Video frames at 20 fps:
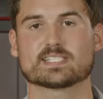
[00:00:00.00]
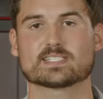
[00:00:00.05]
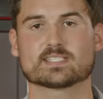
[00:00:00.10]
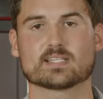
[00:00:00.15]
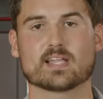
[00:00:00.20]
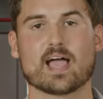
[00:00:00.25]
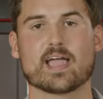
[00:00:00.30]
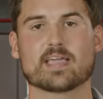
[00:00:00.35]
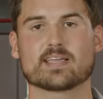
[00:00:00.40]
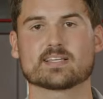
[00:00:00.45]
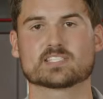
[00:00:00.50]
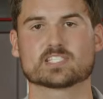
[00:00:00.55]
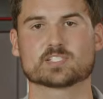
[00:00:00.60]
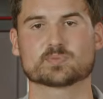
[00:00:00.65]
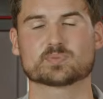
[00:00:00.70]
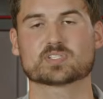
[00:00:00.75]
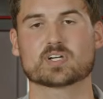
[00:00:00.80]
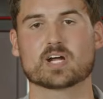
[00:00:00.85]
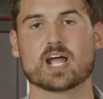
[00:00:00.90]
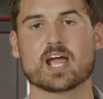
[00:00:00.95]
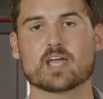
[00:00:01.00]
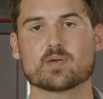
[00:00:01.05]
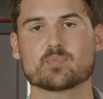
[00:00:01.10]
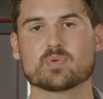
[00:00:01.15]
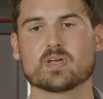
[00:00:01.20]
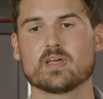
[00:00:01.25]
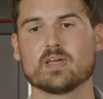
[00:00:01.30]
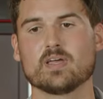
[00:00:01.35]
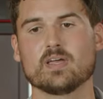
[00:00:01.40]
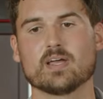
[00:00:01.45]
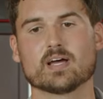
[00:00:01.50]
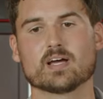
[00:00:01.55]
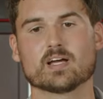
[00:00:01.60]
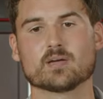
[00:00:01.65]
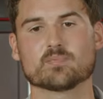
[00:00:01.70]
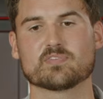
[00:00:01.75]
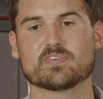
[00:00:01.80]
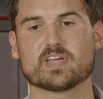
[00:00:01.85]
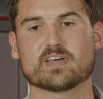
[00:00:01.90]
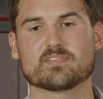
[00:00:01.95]
like and subscribe.
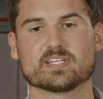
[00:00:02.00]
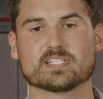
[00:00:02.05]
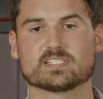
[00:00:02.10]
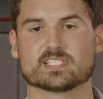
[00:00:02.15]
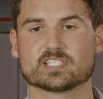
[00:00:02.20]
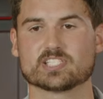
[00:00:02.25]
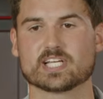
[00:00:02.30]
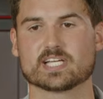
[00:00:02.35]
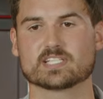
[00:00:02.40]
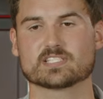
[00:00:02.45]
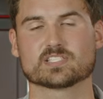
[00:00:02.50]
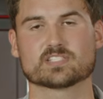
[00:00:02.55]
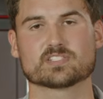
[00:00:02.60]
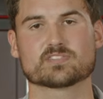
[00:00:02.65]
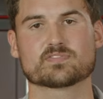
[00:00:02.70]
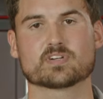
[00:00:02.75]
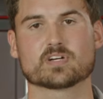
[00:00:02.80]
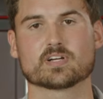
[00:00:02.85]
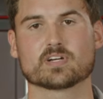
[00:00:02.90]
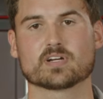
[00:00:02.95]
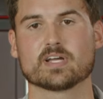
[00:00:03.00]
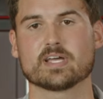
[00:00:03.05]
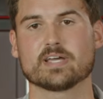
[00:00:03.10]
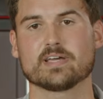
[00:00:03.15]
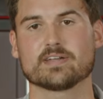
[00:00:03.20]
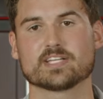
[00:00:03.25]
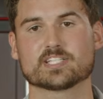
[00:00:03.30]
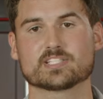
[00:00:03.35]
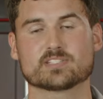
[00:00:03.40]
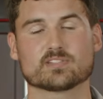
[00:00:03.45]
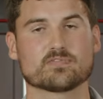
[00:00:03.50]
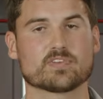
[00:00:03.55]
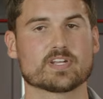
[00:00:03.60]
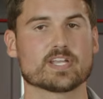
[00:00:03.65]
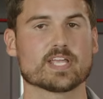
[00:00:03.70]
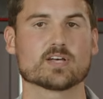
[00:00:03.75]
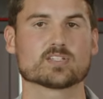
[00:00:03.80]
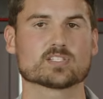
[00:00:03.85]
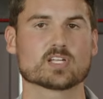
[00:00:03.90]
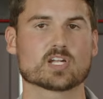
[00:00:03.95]
If you have any suggestions for additional
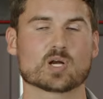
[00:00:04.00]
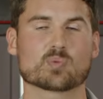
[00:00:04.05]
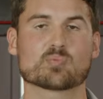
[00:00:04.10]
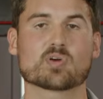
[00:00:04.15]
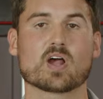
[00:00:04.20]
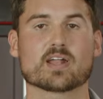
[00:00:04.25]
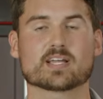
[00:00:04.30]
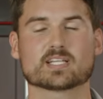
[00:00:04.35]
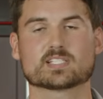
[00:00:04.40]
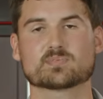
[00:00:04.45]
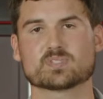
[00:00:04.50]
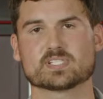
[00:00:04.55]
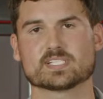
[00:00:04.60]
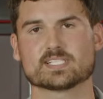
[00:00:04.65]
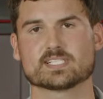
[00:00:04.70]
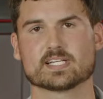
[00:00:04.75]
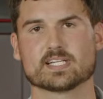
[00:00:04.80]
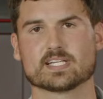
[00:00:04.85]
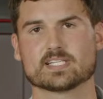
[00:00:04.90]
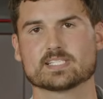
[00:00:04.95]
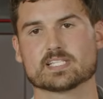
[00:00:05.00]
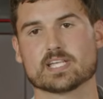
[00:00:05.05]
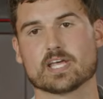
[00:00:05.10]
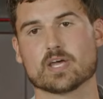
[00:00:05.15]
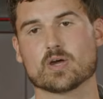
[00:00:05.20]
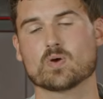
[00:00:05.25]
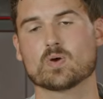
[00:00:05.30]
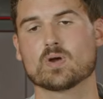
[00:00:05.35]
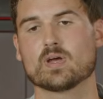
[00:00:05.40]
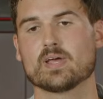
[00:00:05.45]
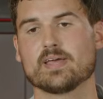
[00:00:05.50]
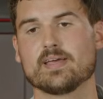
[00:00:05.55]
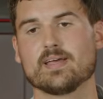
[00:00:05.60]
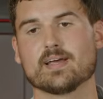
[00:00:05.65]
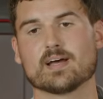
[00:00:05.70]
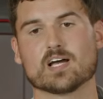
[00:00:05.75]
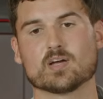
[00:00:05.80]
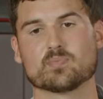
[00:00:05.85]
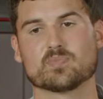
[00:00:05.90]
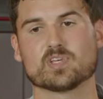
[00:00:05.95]
videos on our products, please let us know.
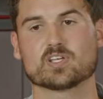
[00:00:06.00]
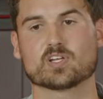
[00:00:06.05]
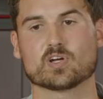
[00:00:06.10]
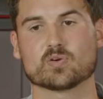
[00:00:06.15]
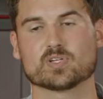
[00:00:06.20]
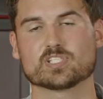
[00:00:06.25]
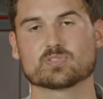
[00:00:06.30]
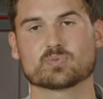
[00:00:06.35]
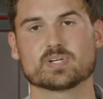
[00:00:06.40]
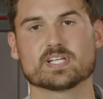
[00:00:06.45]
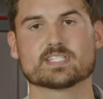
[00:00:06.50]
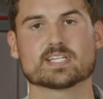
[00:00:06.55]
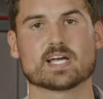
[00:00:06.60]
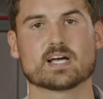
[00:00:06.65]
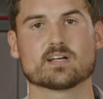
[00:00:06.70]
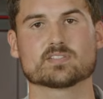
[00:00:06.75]
You can always reach out